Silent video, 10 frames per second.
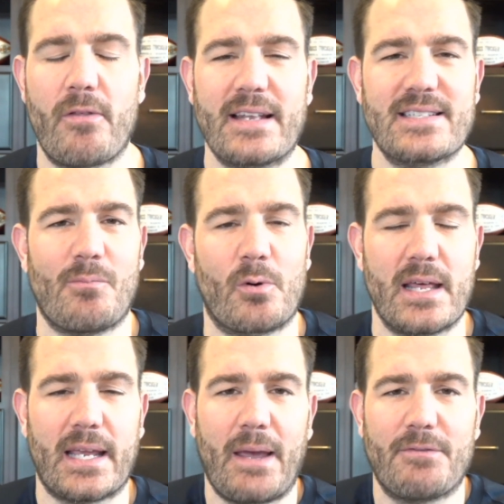That's someone
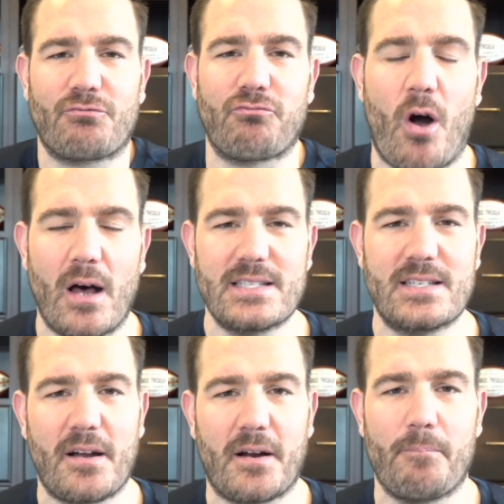that gives Ross
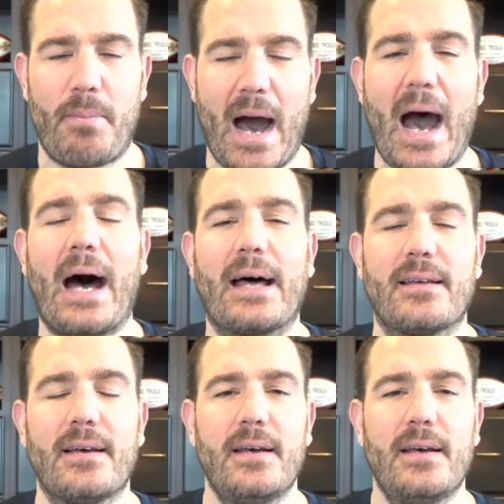Tucker Pod